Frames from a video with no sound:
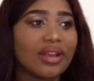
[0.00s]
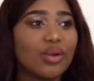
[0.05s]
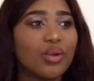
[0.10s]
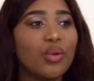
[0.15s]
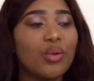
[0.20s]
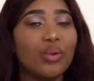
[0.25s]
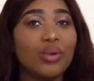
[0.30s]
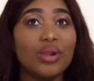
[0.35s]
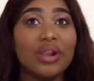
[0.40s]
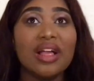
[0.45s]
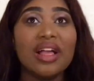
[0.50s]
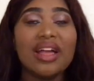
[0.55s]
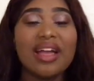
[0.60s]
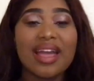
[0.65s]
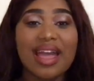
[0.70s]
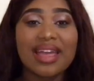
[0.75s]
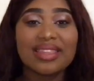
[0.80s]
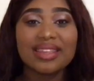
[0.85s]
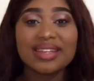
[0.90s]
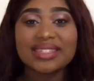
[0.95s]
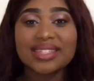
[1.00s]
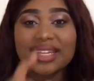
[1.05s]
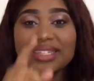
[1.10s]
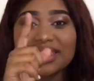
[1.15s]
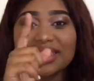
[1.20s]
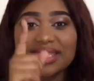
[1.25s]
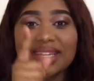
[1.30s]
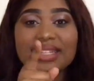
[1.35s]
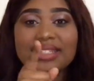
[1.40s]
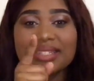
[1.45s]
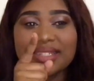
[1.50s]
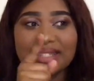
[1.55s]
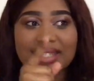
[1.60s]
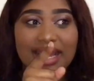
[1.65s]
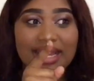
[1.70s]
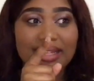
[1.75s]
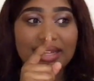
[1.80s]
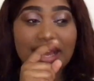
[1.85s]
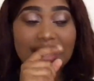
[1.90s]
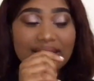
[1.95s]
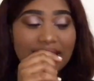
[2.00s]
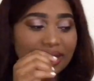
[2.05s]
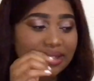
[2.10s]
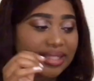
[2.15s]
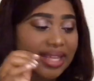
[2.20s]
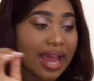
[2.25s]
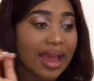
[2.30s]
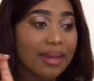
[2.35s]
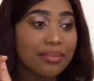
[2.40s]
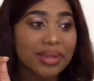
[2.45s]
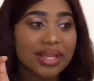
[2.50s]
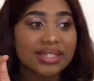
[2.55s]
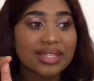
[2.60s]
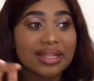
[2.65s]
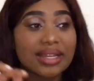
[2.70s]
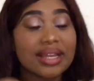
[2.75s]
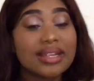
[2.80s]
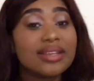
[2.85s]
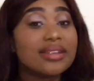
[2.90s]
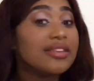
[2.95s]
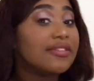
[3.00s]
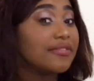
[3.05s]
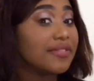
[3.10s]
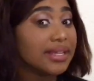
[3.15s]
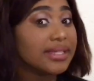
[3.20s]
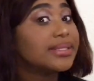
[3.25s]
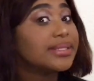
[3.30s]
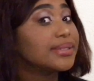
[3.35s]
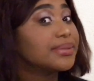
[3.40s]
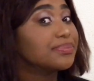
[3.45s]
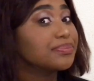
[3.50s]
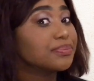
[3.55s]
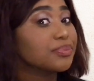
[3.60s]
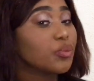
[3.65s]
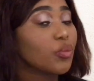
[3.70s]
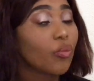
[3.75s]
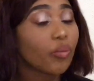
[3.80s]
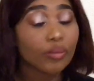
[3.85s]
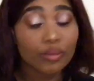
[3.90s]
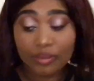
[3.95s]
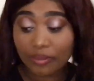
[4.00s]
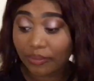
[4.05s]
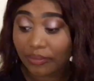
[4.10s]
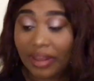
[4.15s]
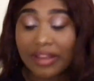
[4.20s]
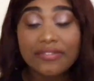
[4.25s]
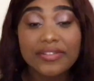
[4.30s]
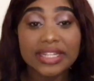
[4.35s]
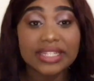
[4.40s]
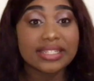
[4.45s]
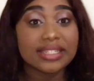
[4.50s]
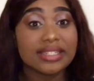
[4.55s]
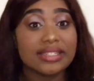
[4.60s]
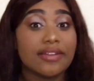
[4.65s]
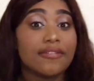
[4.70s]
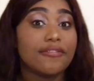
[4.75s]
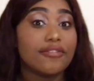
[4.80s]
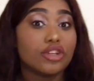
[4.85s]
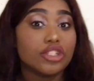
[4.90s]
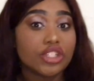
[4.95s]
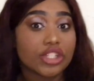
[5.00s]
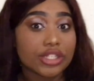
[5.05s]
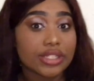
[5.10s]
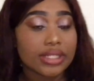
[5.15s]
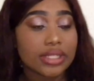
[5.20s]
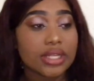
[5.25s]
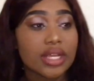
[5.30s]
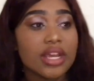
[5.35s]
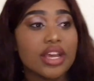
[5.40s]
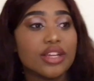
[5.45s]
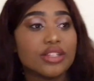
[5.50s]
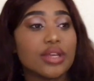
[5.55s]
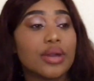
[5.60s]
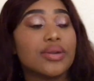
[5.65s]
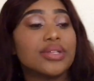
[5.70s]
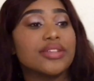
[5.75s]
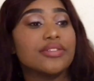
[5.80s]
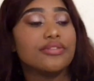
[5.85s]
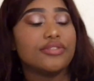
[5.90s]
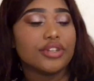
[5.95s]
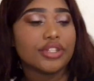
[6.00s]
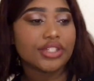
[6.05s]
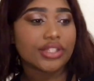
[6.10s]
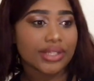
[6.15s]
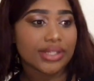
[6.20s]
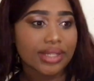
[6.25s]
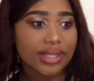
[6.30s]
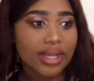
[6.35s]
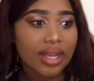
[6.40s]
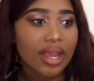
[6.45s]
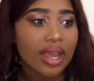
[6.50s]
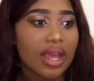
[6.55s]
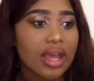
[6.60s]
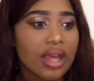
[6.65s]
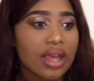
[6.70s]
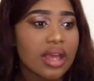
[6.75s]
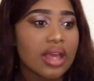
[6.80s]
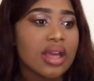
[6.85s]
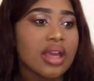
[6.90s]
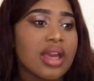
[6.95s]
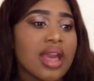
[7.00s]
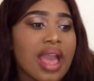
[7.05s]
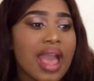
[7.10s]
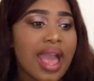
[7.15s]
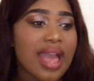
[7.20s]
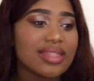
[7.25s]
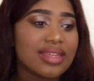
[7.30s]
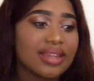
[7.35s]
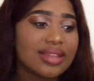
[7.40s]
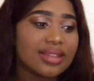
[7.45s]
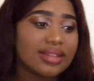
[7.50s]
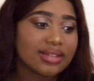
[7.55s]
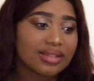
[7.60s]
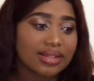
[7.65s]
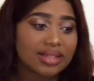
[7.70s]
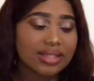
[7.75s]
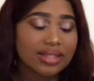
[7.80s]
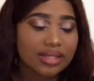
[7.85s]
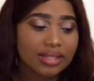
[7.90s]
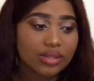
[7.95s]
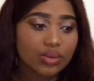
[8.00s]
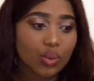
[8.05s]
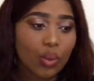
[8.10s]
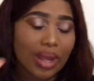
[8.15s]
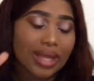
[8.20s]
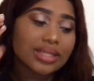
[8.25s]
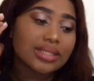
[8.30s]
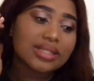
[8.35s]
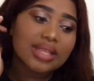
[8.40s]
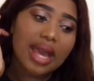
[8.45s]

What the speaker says: Cool. And then sad. At that time, because I didn't leave it. If it is a virgin. So I was a virgin. And then this one